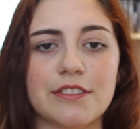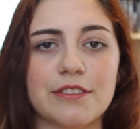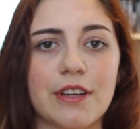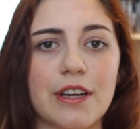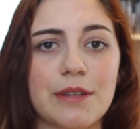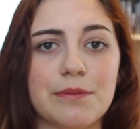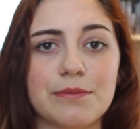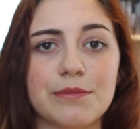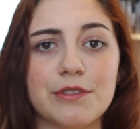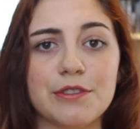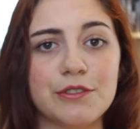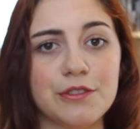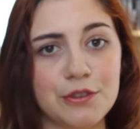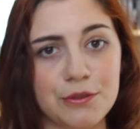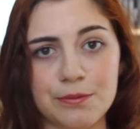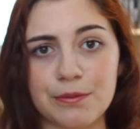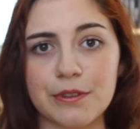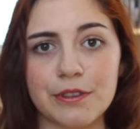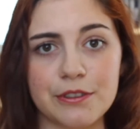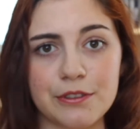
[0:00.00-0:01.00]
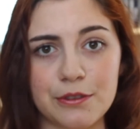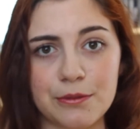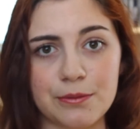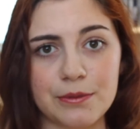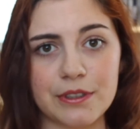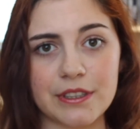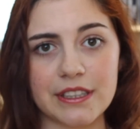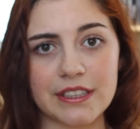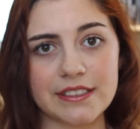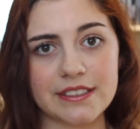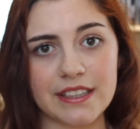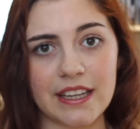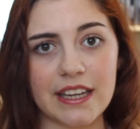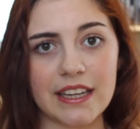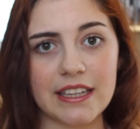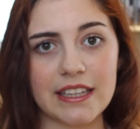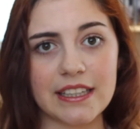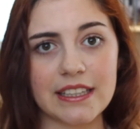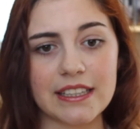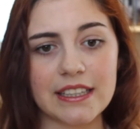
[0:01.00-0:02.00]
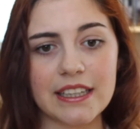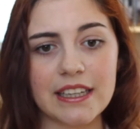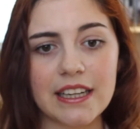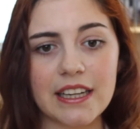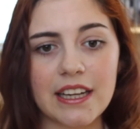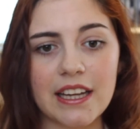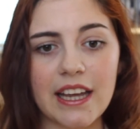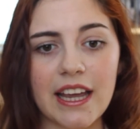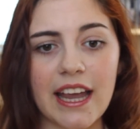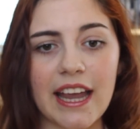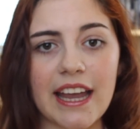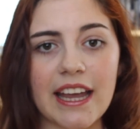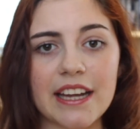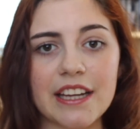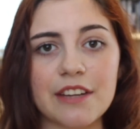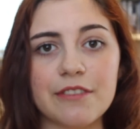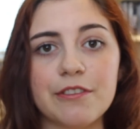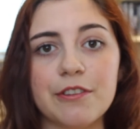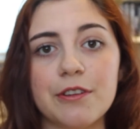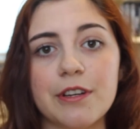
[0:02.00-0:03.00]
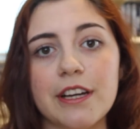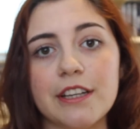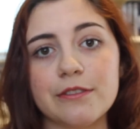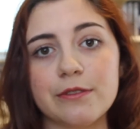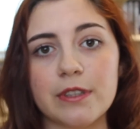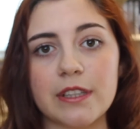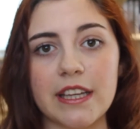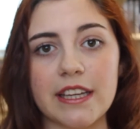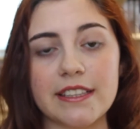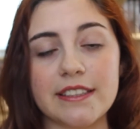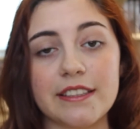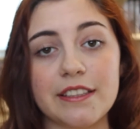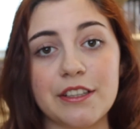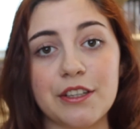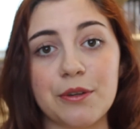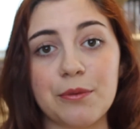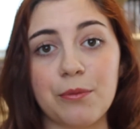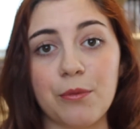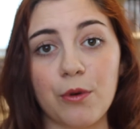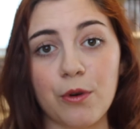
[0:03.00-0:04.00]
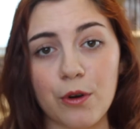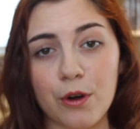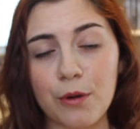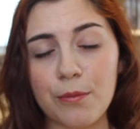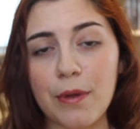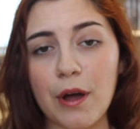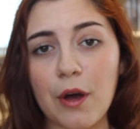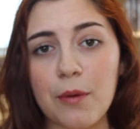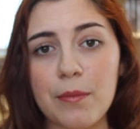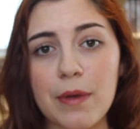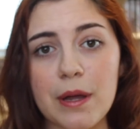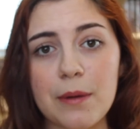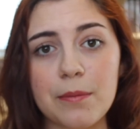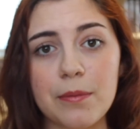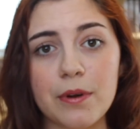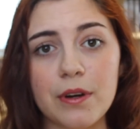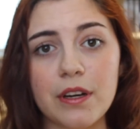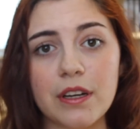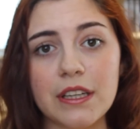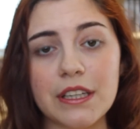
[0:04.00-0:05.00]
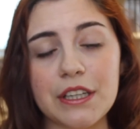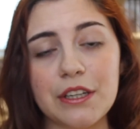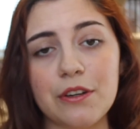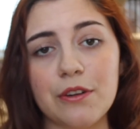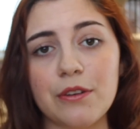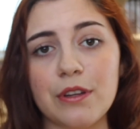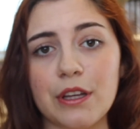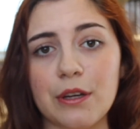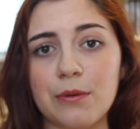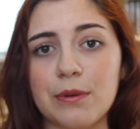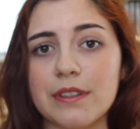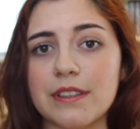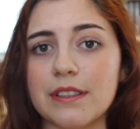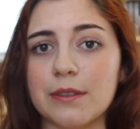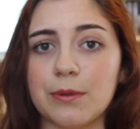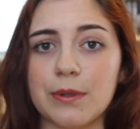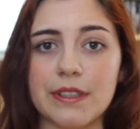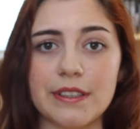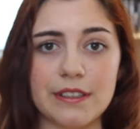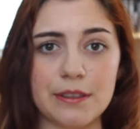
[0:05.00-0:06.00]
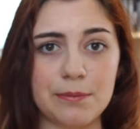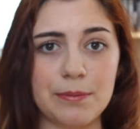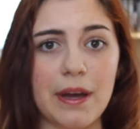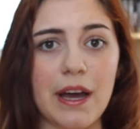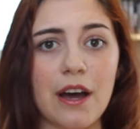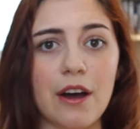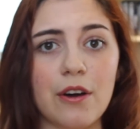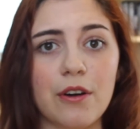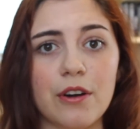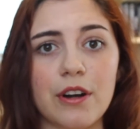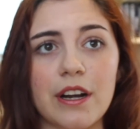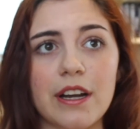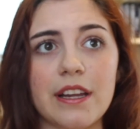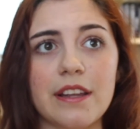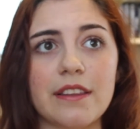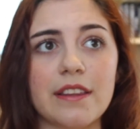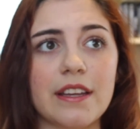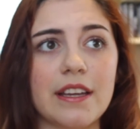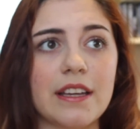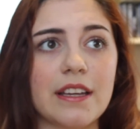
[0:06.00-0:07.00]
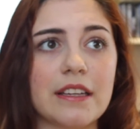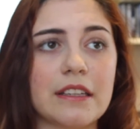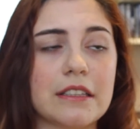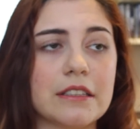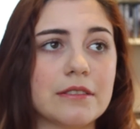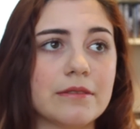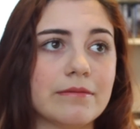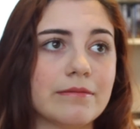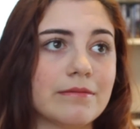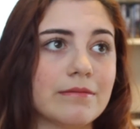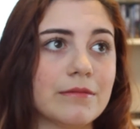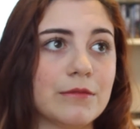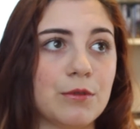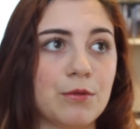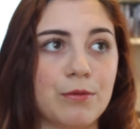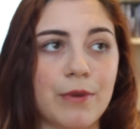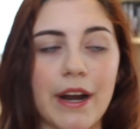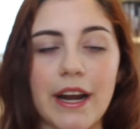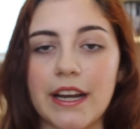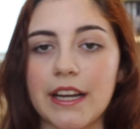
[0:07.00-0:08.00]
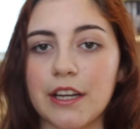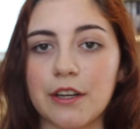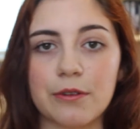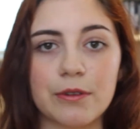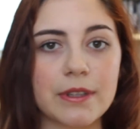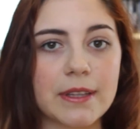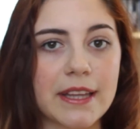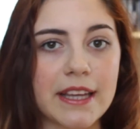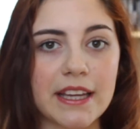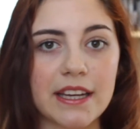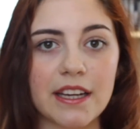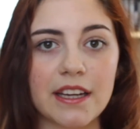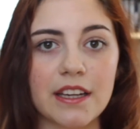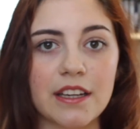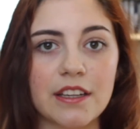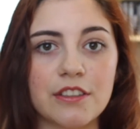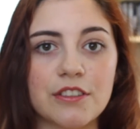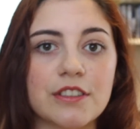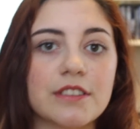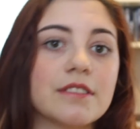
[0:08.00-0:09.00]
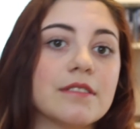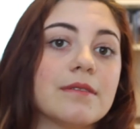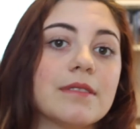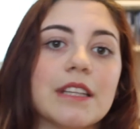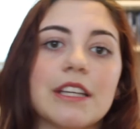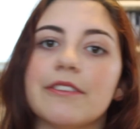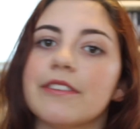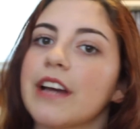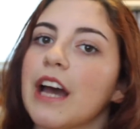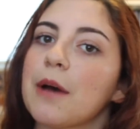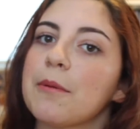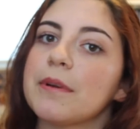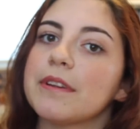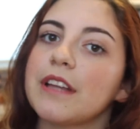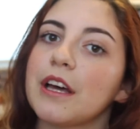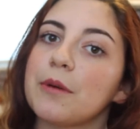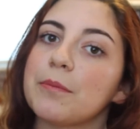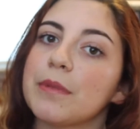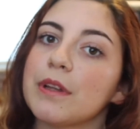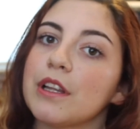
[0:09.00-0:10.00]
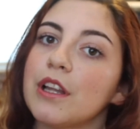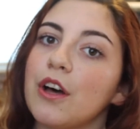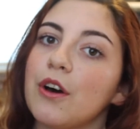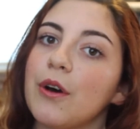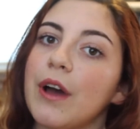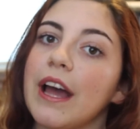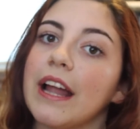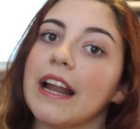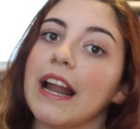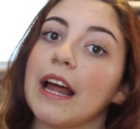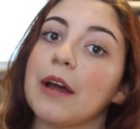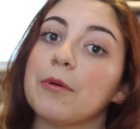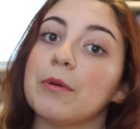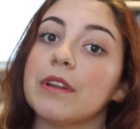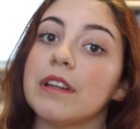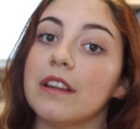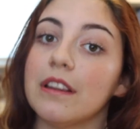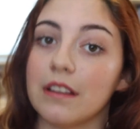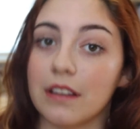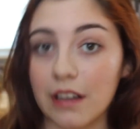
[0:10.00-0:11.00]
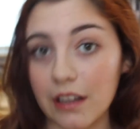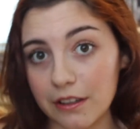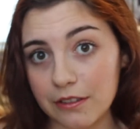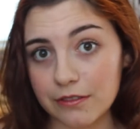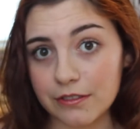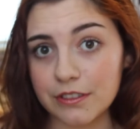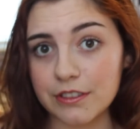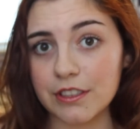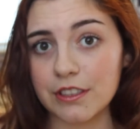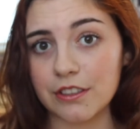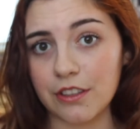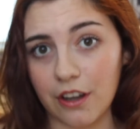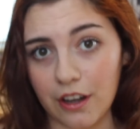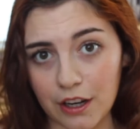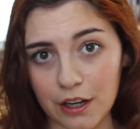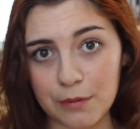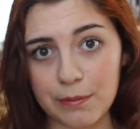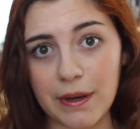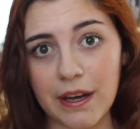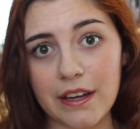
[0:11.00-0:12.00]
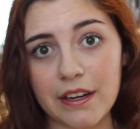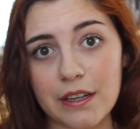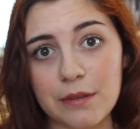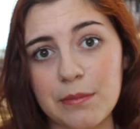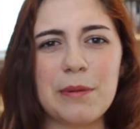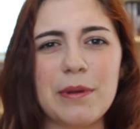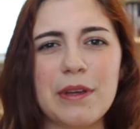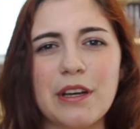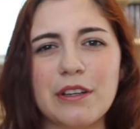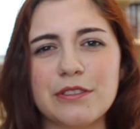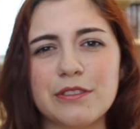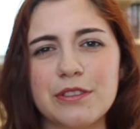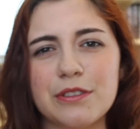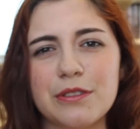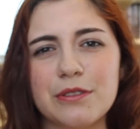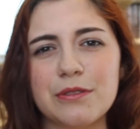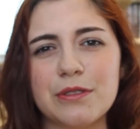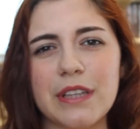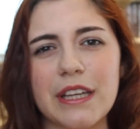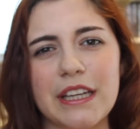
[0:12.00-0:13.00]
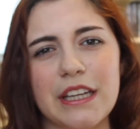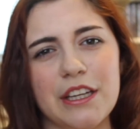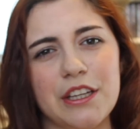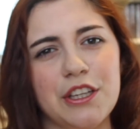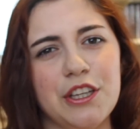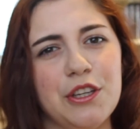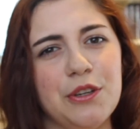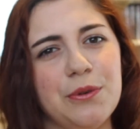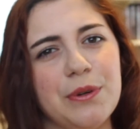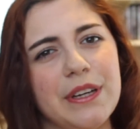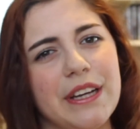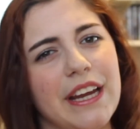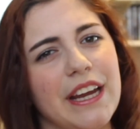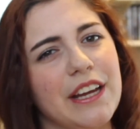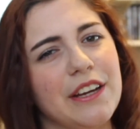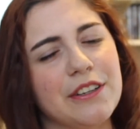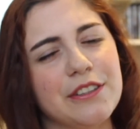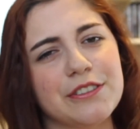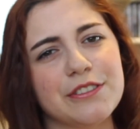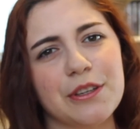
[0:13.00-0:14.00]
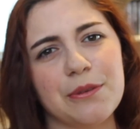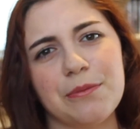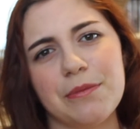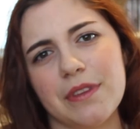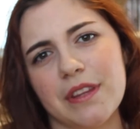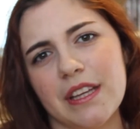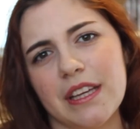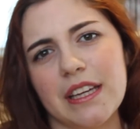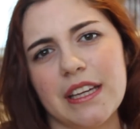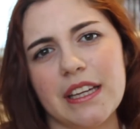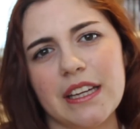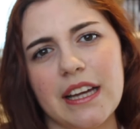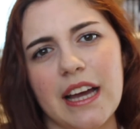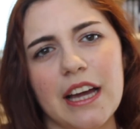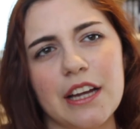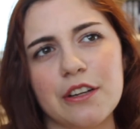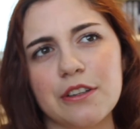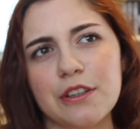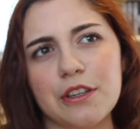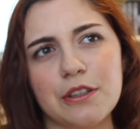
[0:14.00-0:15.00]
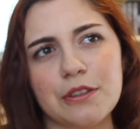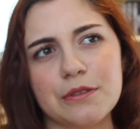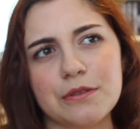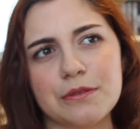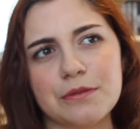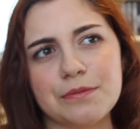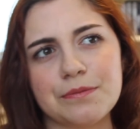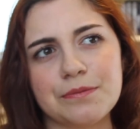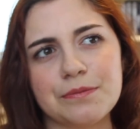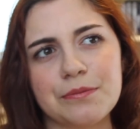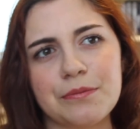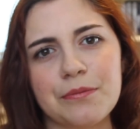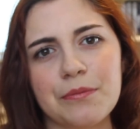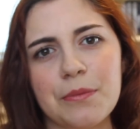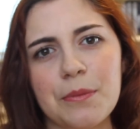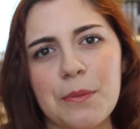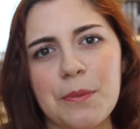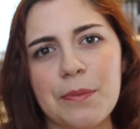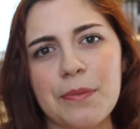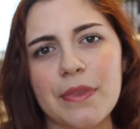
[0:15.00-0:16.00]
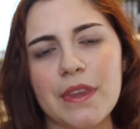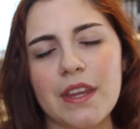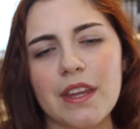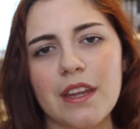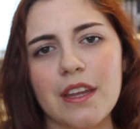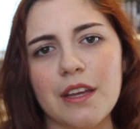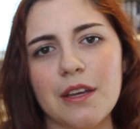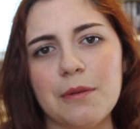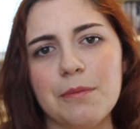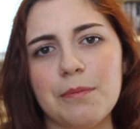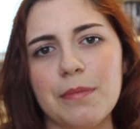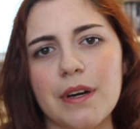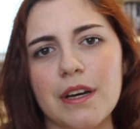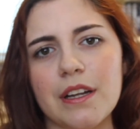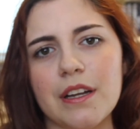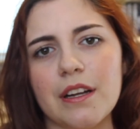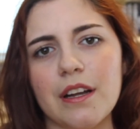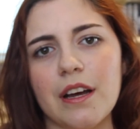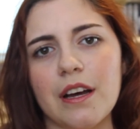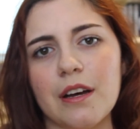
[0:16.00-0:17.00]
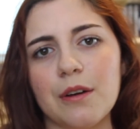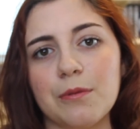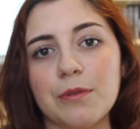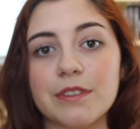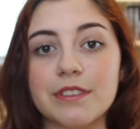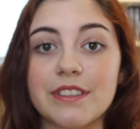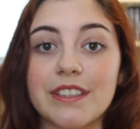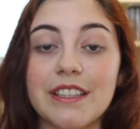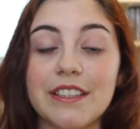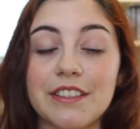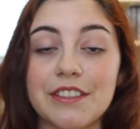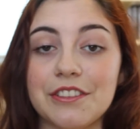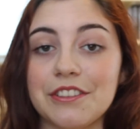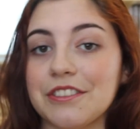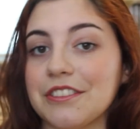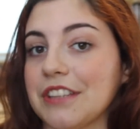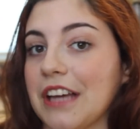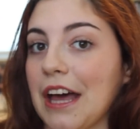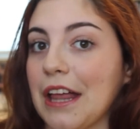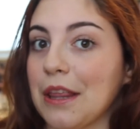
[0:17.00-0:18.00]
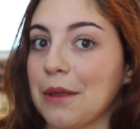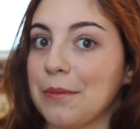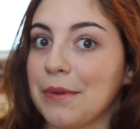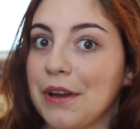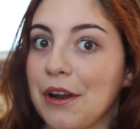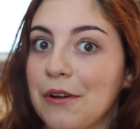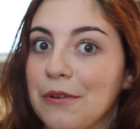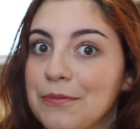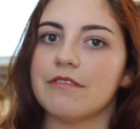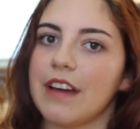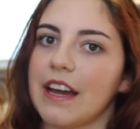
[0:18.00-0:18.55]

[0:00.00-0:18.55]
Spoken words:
So I'm super excited. And if you guys would like to hear more about my book, you know, like what it's about or anything writing related, just leave a comment down below and I would love to talk about it. Maybe I'll do like a Q&A or something, I don't know, but we'll see. You just gotta let me know.